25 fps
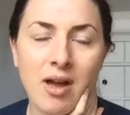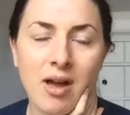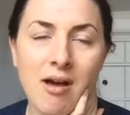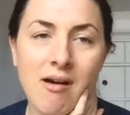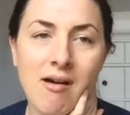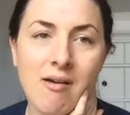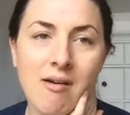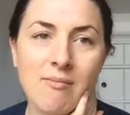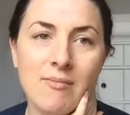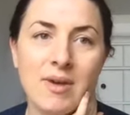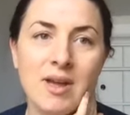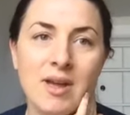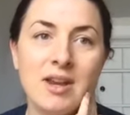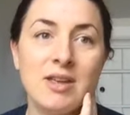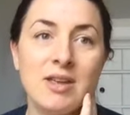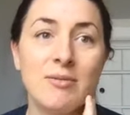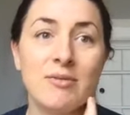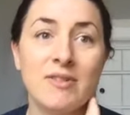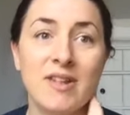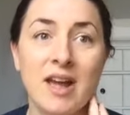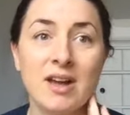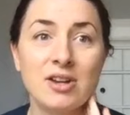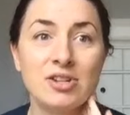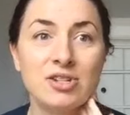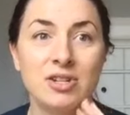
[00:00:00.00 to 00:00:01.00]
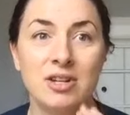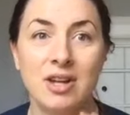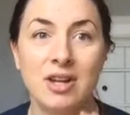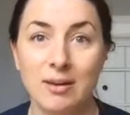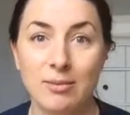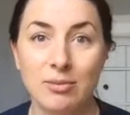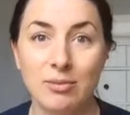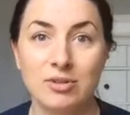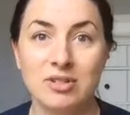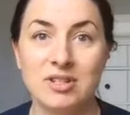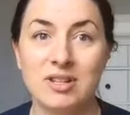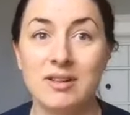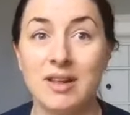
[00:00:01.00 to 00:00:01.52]
And he was actually
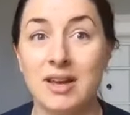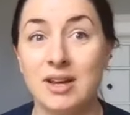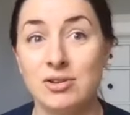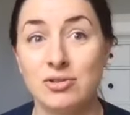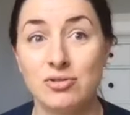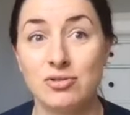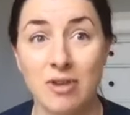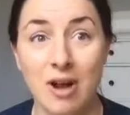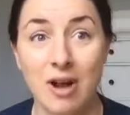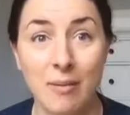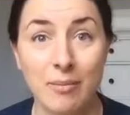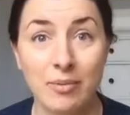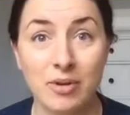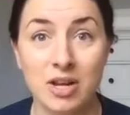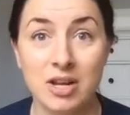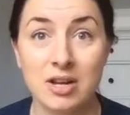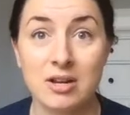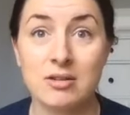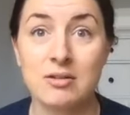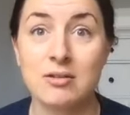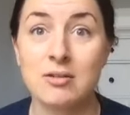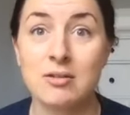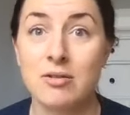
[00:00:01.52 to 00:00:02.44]
able to like drop it in